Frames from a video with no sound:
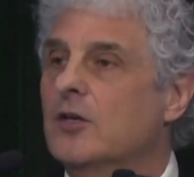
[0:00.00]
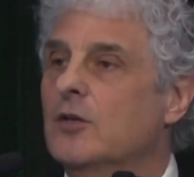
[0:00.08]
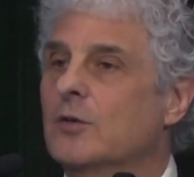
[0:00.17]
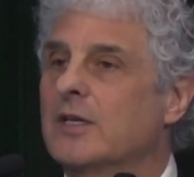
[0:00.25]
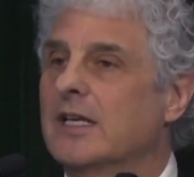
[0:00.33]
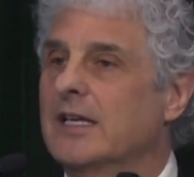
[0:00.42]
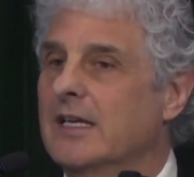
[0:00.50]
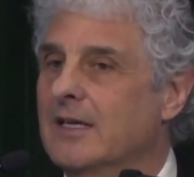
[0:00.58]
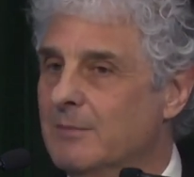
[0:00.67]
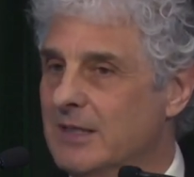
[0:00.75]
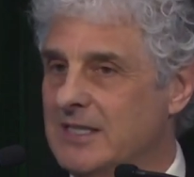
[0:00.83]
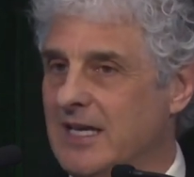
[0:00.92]
You can
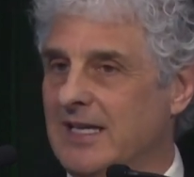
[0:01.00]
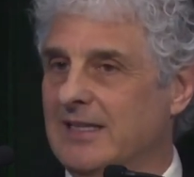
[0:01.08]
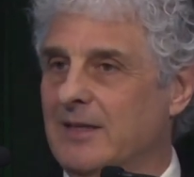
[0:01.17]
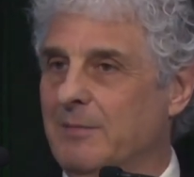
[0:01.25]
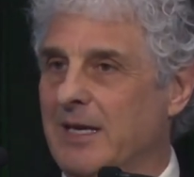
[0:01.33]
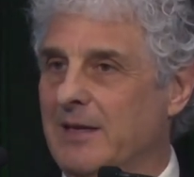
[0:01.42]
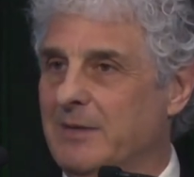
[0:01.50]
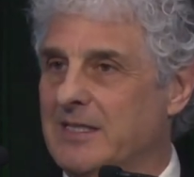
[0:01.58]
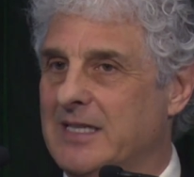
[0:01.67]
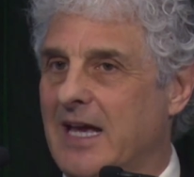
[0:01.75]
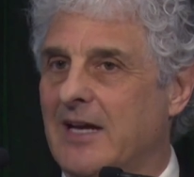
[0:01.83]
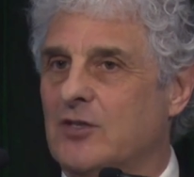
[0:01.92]
imitate the
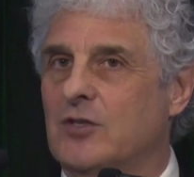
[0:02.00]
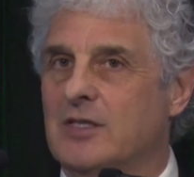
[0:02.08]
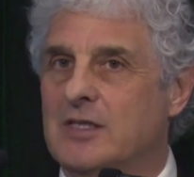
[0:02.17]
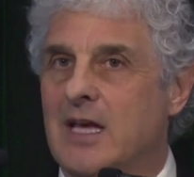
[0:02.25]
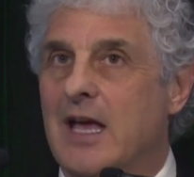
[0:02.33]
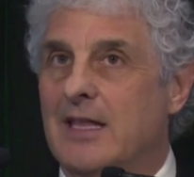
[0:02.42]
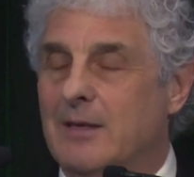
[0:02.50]
baby's actions.